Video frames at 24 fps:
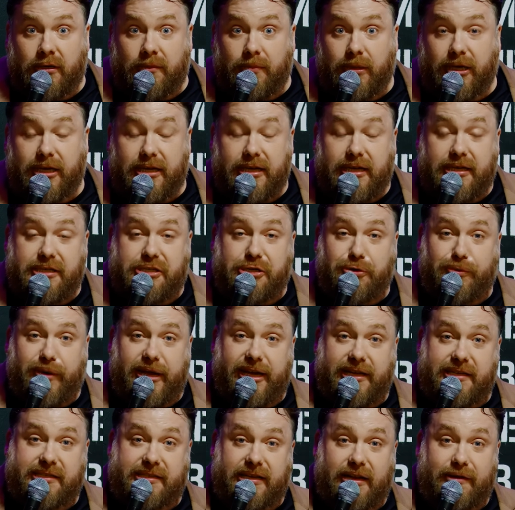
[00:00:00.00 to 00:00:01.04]
But an easier
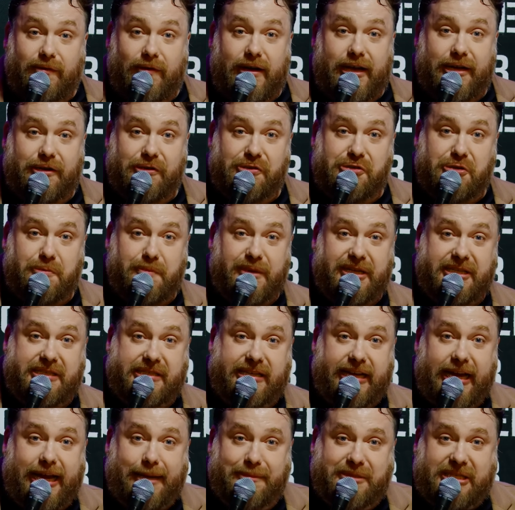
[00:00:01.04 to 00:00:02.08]
way to send letters would be
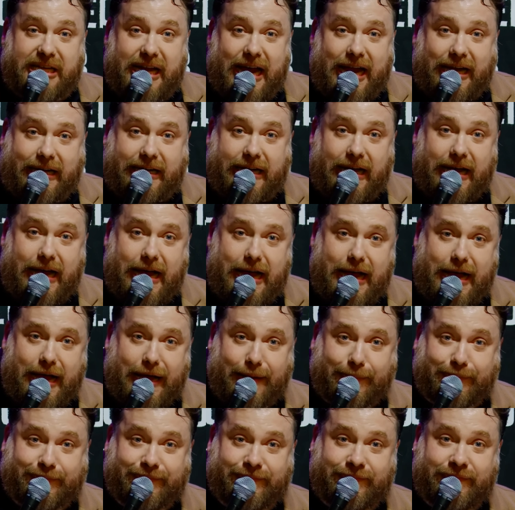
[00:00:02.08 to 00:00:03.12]

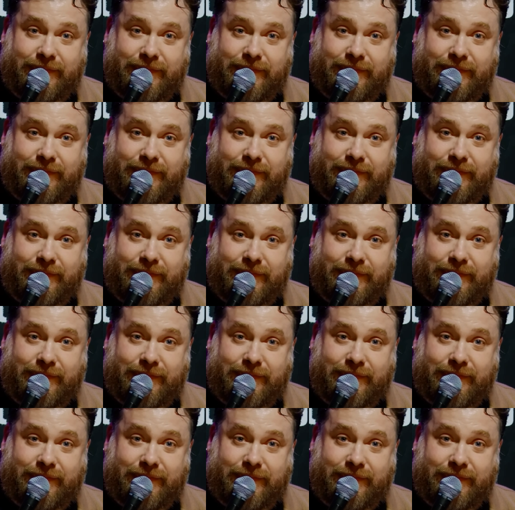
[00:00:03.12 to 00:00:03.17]
stamps.com.